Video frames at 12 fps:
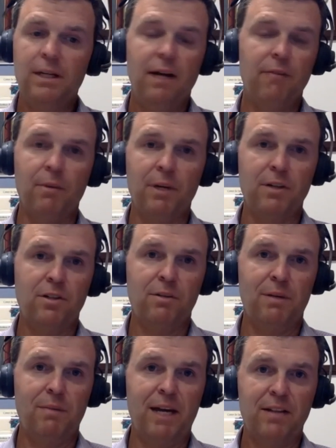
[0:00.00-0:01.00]
Everybody should
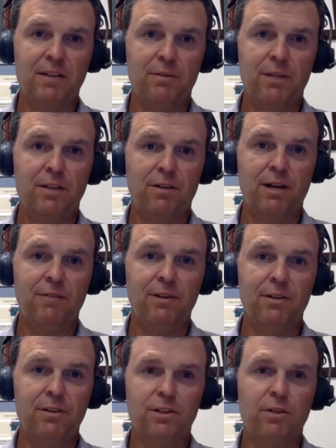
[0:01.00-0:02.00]
be masked when they travel.
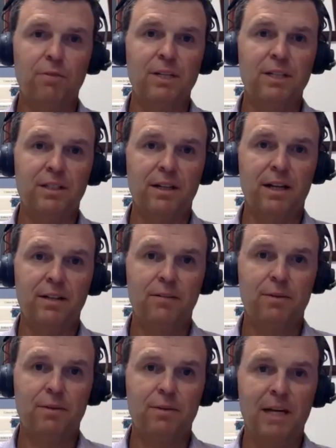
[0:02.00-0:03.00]
There's no reason not to
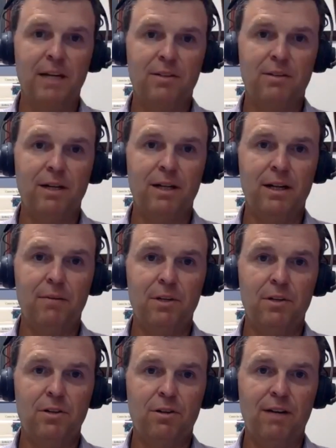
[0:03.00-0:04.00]
wear a mask right now when
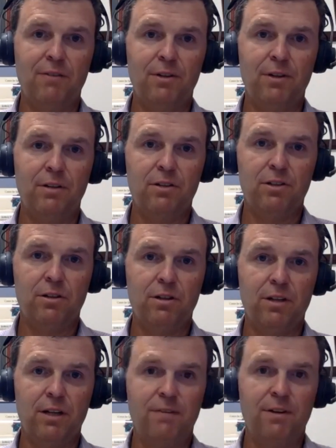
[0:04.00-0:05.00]
you travel, and
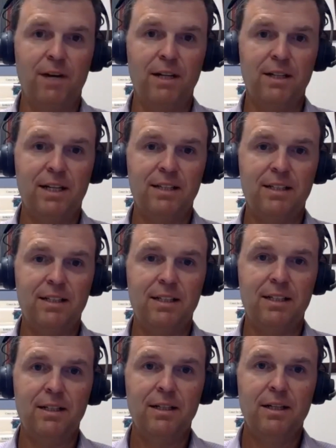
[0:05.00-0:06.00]
certainly if you're not
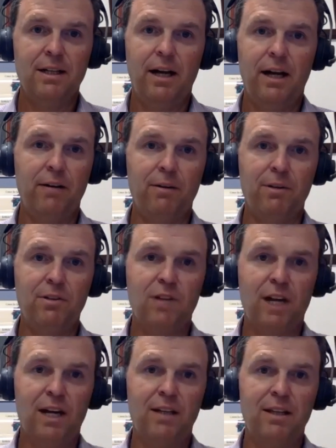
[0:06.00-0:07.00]
testing. I agree with
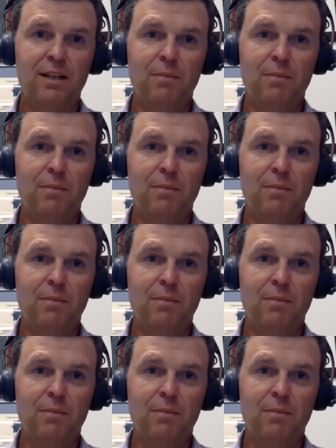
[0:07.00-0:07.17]
Chad.